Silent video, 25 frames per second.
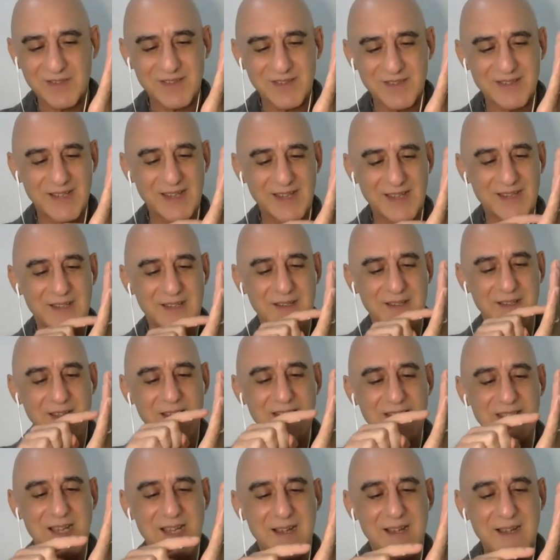like a
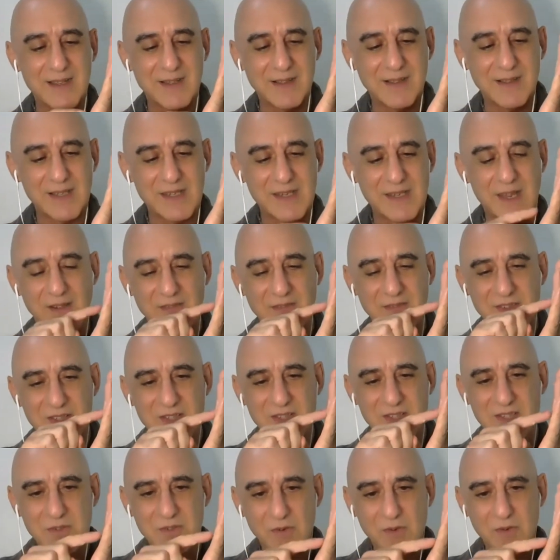dial, and you have to
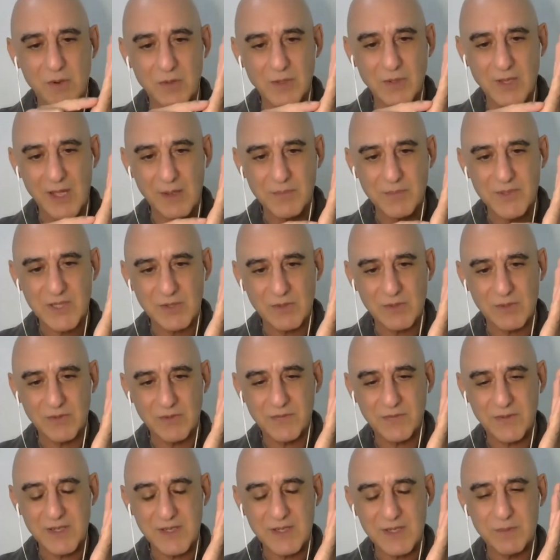scroll up to your
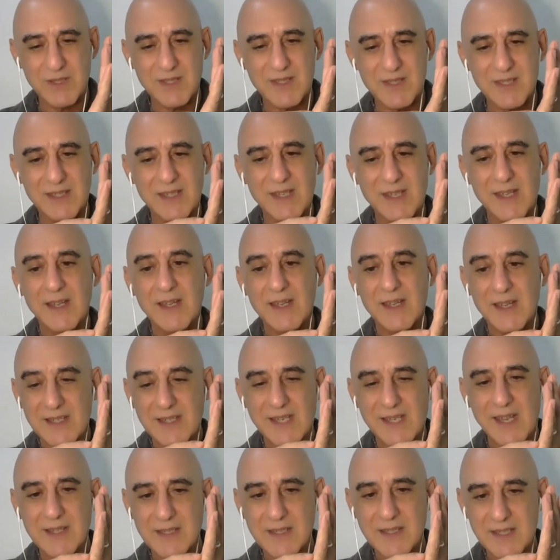frequency, it
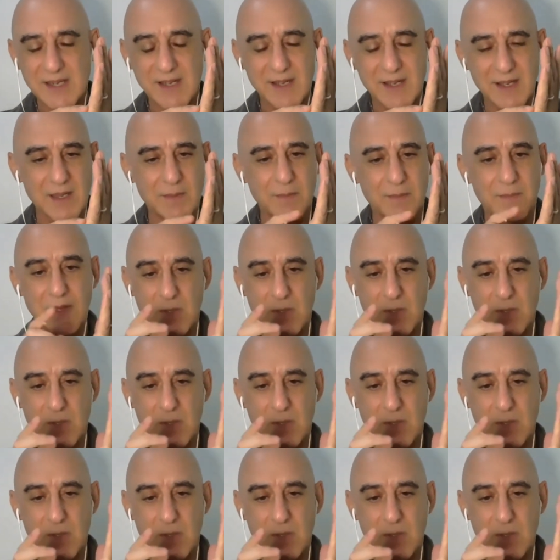takes time.